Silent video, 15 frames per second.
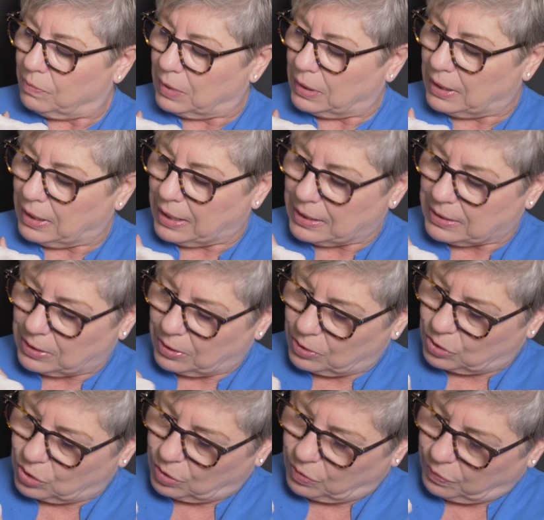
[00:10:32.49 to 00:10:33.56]
really gets her
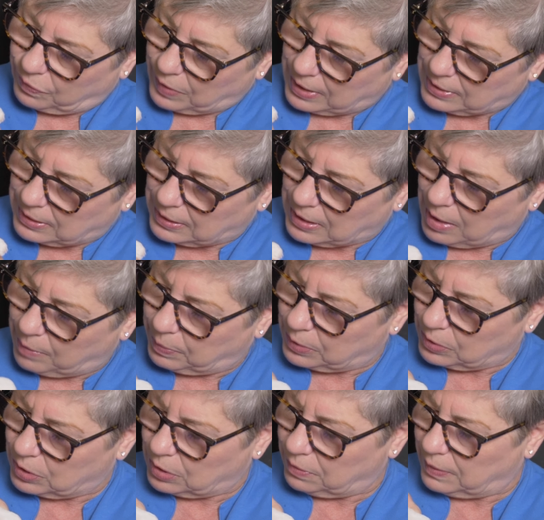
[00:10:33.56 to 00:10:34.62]
too fussed up or
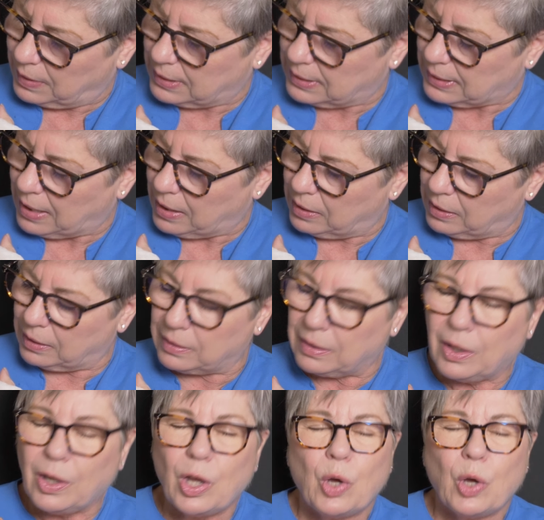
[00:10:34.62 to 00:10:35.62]
too excited.